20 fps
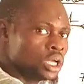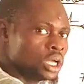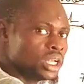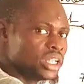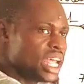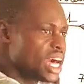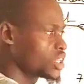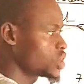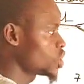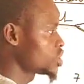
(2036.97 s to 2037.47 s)

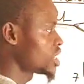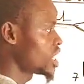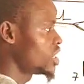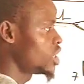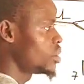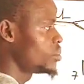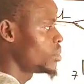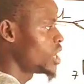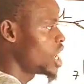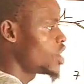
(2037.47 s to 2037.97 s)
Now, total
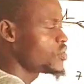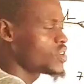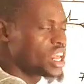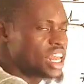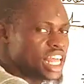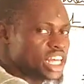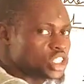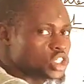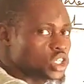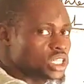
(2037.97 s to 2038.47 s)
number of
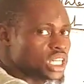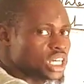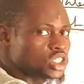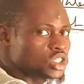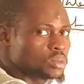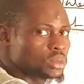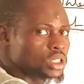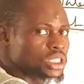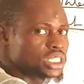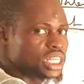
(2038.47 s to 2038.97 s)
electrons that
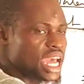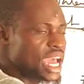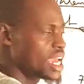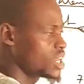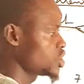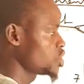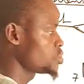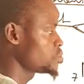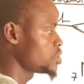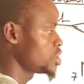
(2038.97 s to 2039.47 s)
should be there
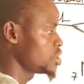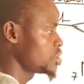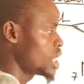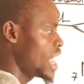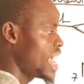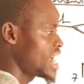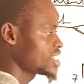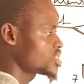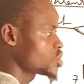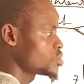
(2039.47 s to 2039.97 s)
is
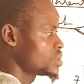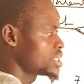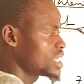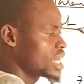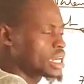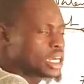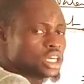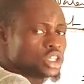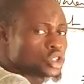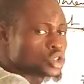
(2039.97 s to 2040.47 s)
S should
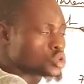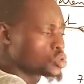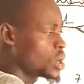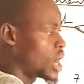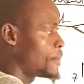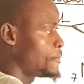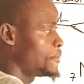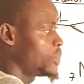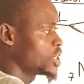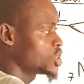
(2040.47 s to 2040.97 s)
be taken 2
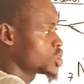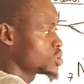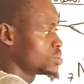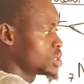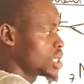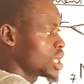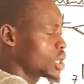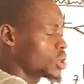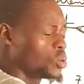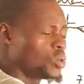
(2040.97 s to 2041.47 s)
and P
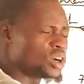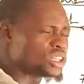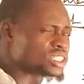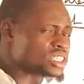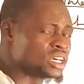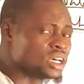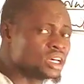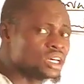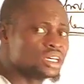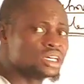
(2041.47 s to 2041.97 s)
should be taken
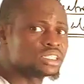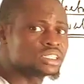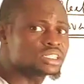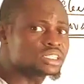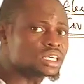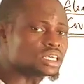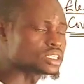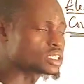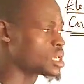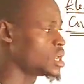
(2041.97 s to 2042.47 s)
what?
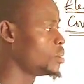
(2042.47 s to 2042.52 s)
6.